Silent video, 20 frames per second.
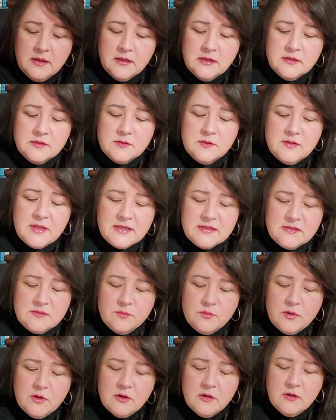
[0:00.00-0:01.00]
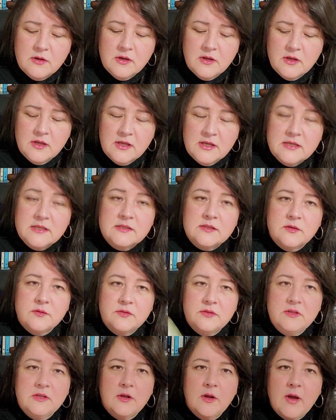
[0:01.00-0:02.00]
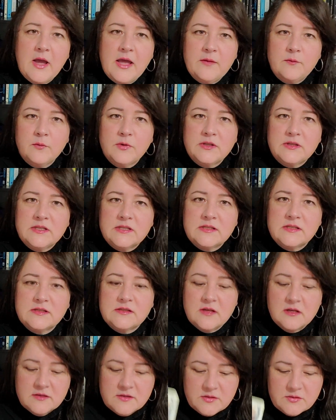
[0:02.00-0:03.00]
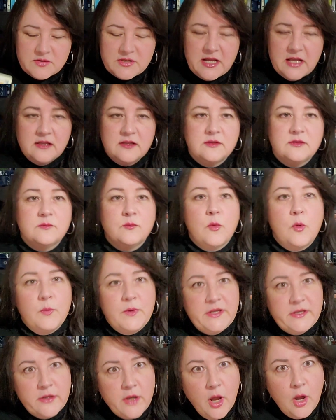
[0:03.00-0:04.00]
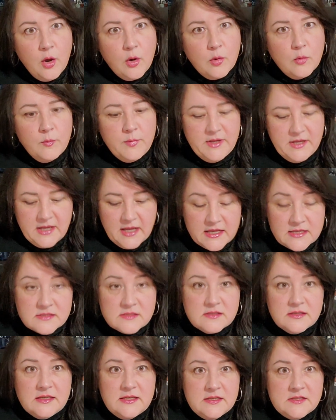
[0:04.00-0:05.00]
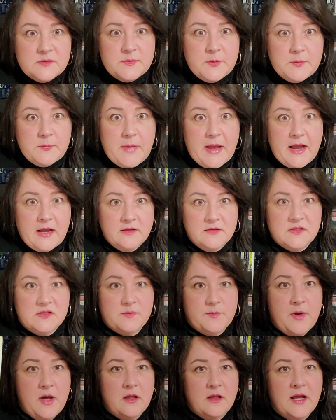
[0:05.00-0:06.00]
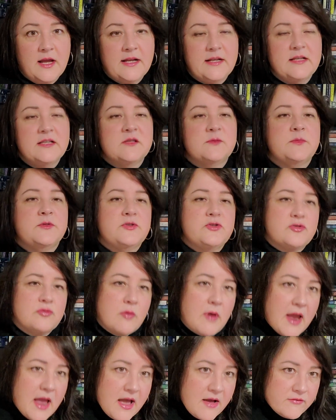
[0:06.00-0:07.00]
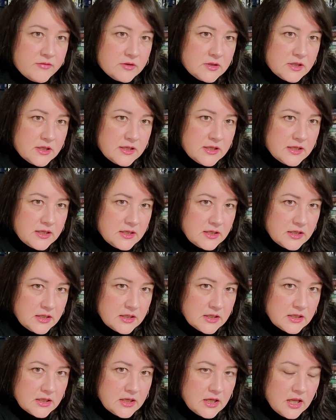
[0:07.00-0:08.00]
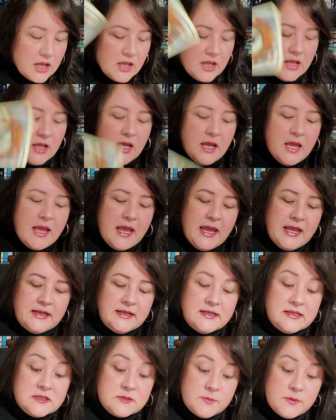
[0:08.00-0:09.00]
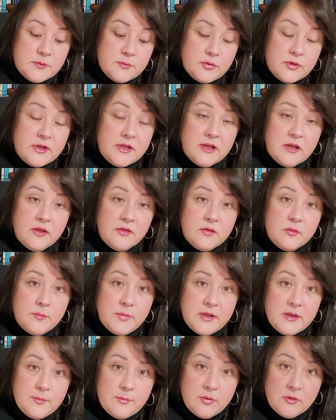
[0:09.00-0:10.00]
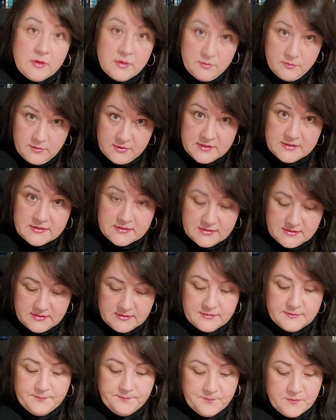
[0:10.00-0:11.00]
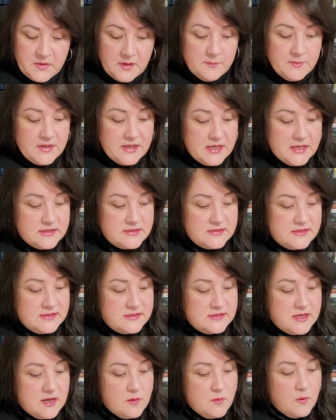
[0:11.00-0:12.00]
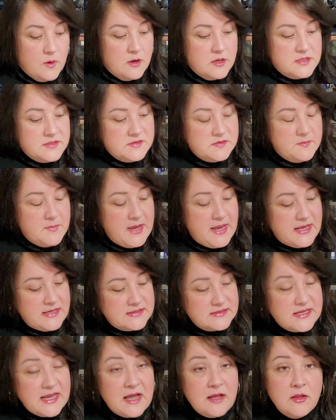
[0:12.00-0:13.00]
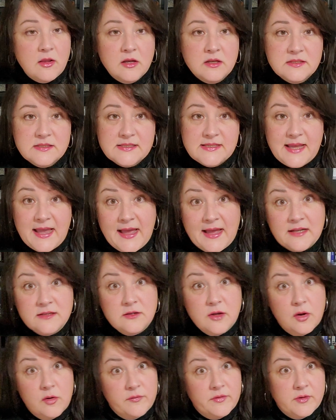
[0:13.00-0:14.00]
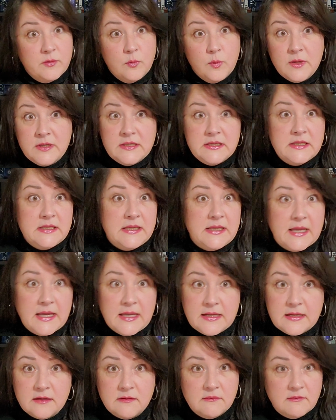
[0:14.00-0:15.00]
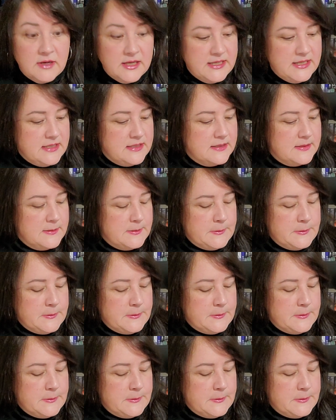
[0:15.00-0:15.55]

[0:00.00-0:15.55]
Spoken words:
So that's where, so, you know, and what this is also telling, what we know, because he's been back in the spotlight, he's been traveling, and he's been putting other people at risk because he's not wearing his mask. How long has he had COVID? When did he get it, right?